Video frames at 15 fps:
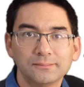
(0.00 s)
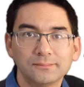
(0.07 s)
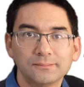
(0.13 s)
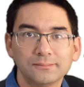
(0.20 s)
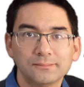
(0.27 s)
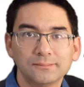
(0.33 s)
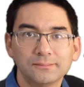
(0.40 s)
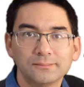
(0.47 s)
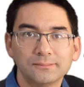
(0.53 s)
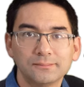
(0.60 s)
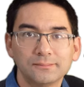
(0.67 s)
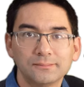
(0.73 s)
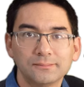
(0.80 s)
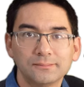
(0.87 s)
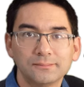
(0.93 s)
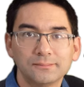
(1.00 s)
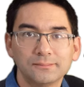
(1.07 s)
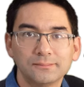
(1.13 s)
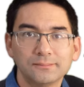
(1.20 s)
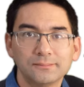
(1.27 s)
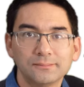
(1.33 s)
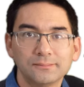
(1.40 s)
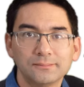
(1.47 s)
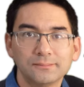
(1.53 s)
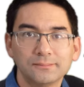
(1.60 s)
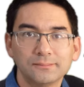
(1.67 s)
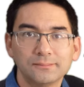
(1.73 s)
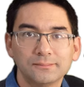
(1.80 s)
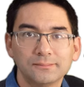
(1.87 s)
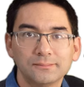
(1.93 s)

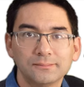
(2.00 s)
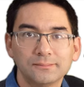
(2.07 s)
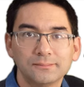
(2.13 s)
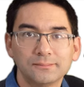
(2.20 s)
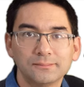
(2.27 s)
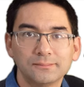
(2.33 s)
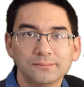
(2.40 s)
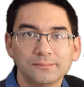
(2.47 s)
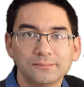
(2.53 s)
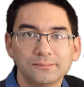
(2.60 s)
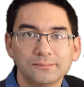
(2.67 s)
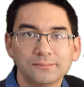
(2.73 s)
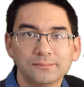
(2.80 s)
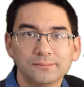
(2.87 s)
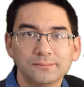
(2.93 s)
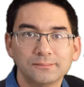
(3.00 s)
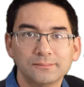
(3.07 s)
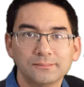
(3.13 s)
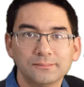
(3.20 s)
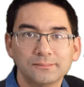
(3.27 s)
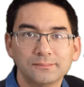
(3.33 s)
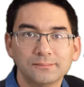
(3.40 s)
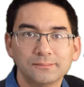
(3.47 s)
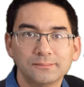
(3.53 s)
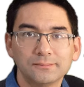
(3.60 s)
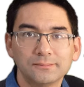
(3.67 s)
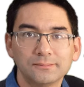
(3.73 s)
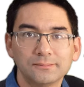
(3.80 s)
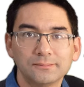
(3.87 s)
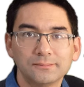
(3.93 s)

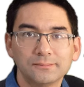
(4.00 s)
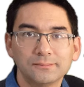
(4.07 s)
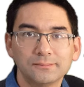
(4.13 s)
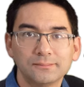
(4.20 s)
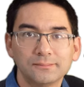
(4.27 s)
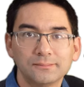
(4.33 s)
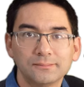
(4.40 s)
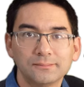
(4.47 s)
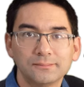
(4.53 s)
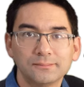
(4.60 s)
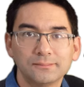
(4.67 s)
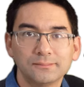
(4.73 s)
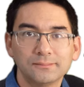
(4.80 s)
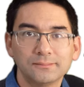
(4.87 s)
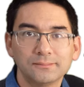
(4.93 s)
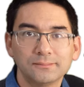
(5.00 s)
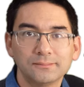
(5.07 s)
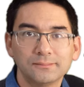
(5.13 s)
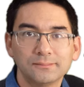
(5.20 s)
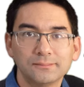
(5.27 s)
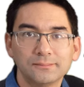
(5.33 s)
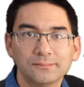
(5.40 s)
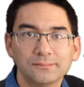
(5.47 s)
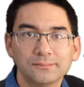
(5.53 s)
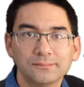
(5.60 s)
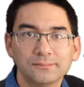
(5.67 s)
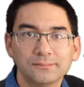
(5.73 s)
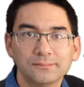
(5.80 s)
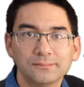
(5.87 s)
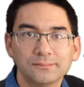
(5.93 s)

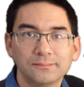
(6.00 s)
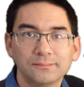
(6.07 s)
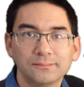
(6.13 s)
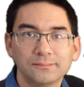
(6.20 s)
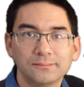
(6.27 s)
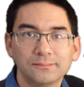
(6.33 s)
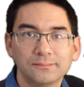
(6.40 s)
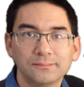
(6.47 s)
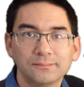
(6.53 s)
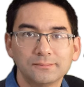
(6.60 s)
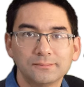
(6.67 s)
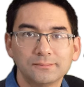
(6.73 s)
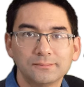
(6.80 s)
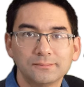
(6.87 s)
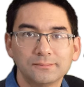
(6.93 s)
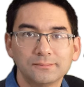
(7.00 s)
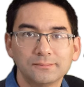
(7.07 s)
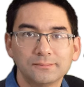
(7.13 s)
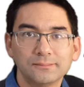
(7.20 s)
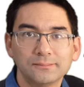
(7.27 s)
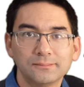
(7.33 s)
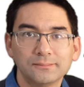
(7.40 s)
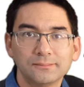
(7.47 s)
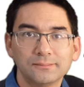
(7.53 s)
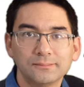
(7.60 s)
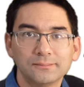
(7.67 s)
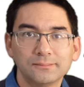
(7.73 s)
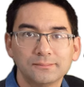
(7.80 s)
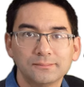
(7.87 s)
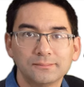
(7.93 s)
The face doesn't move, so there is nothing to read.